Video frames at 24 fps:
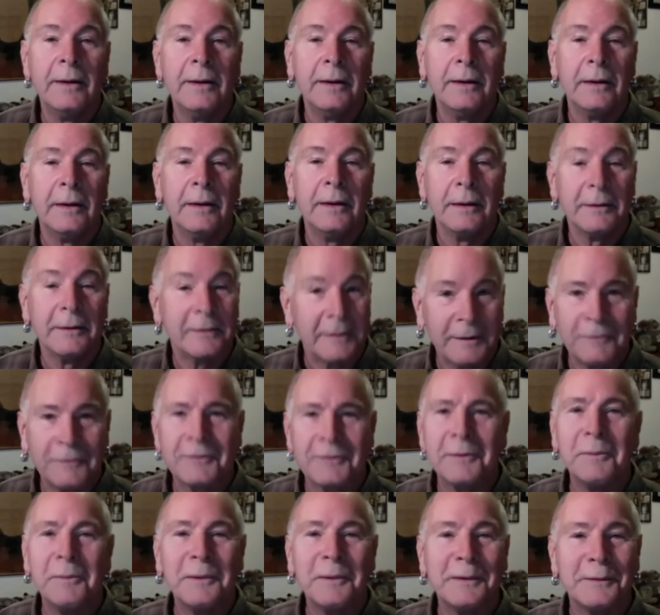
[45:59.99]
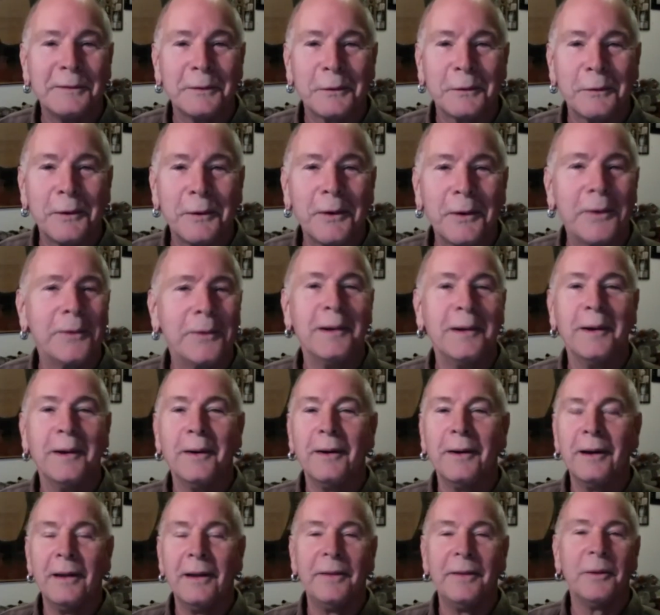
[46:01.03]
Let's see if some of these will grow, and
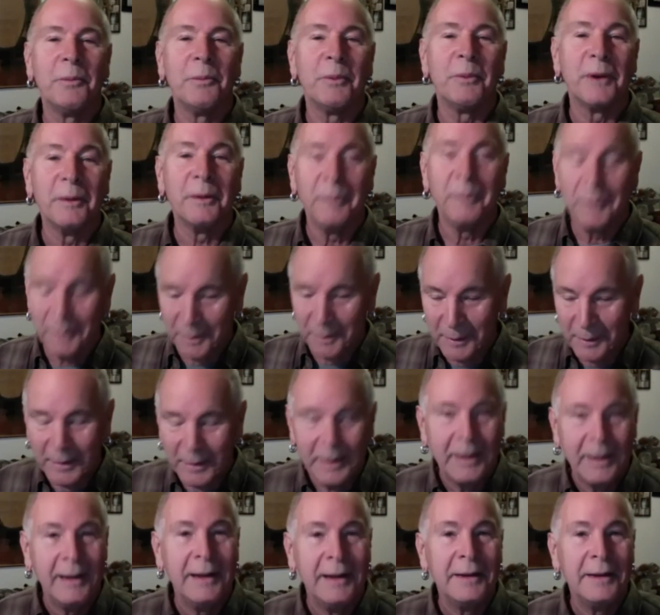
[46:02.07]
they'll put them in,